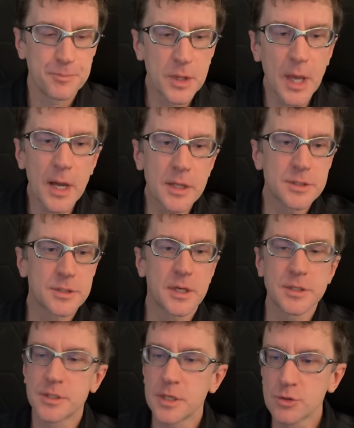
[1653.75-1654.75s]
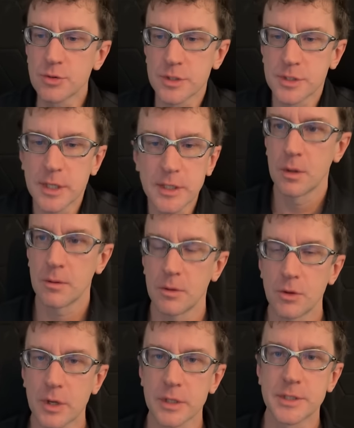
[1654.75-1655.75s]
Yeah, it's it's interesting.
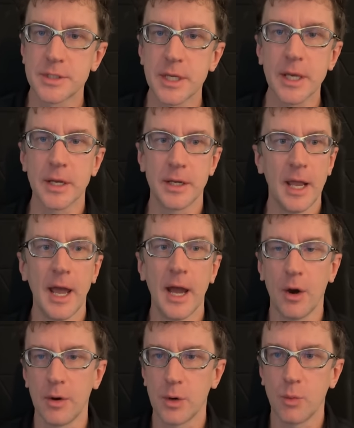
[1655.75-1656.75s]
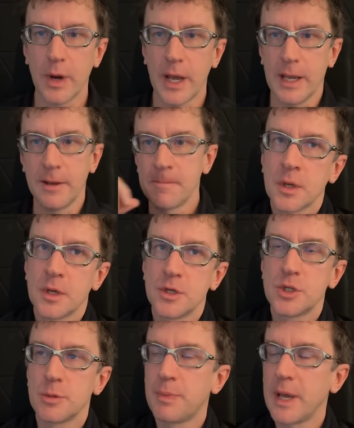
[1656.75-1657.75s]
You can see it now in a way.
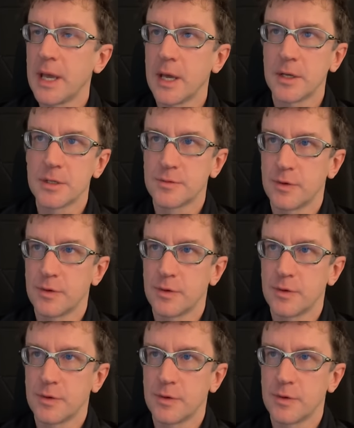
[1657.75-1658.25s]
Japan is a